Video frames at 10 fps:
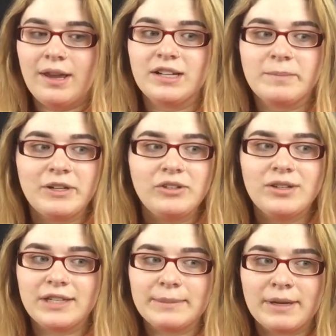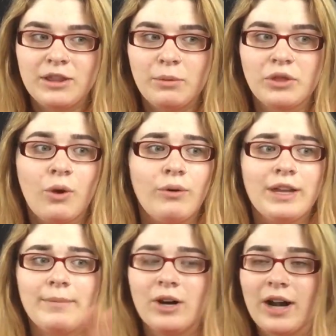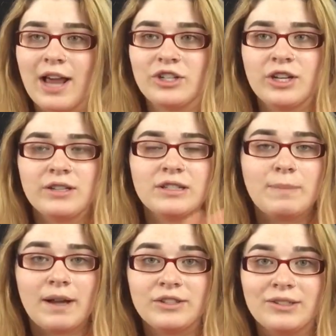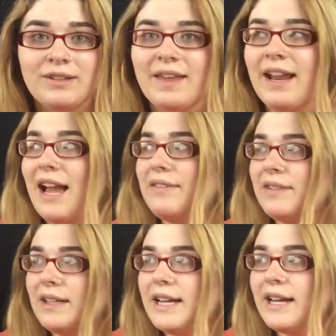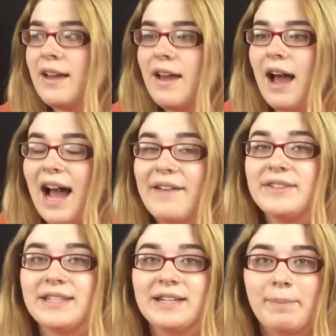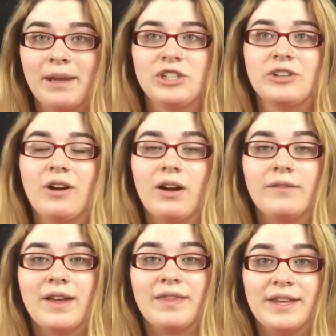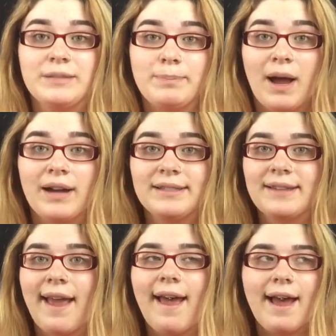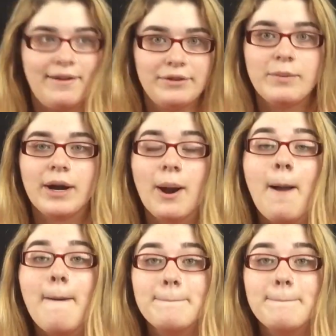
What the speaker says: and especially this month with the whole Kim Kardashian sponsored thing, I feel like I've seen a picture of this box everywhere.